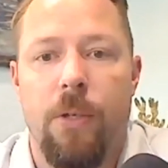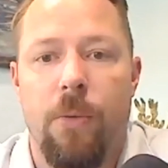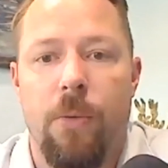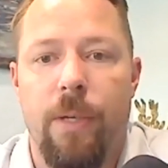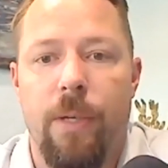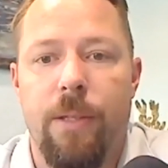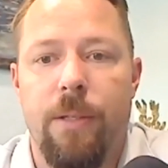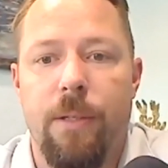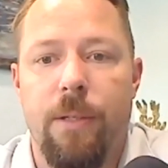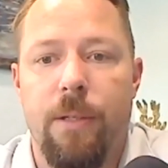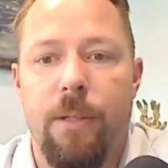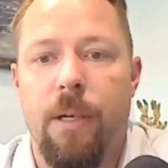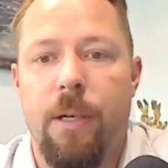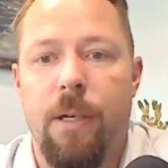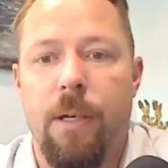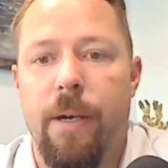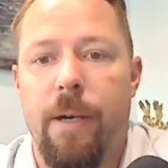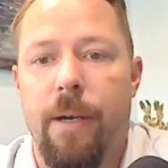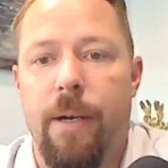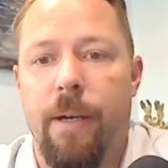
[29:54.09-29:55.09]
with your
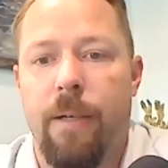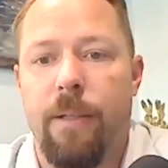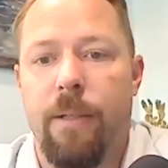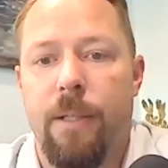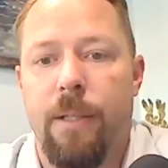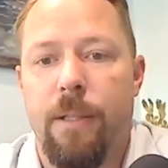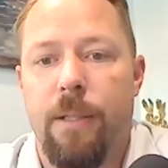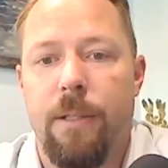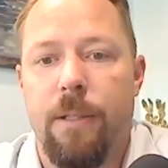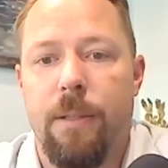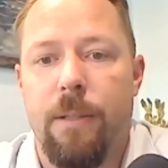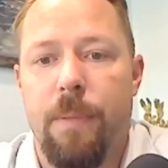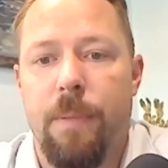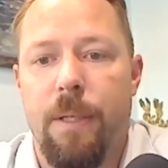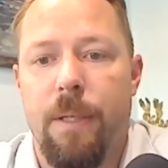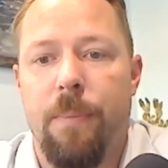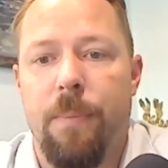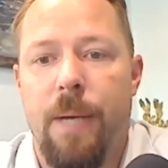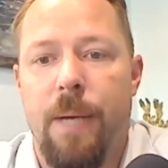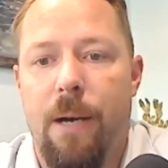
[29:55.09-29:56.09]
car to
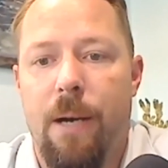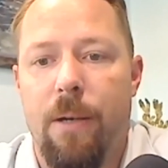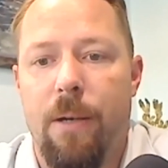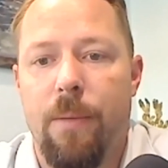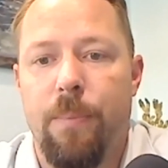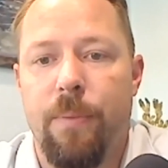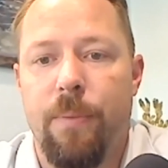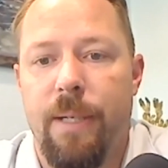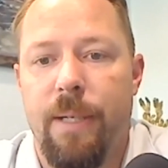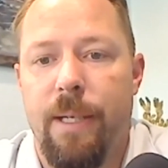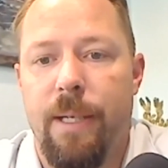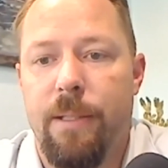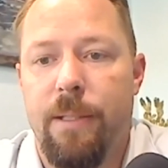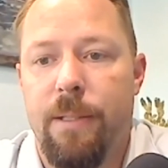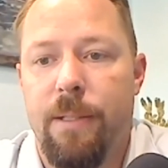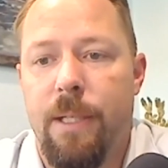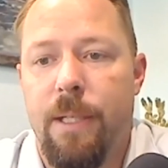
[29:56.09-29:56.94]
be a power plant.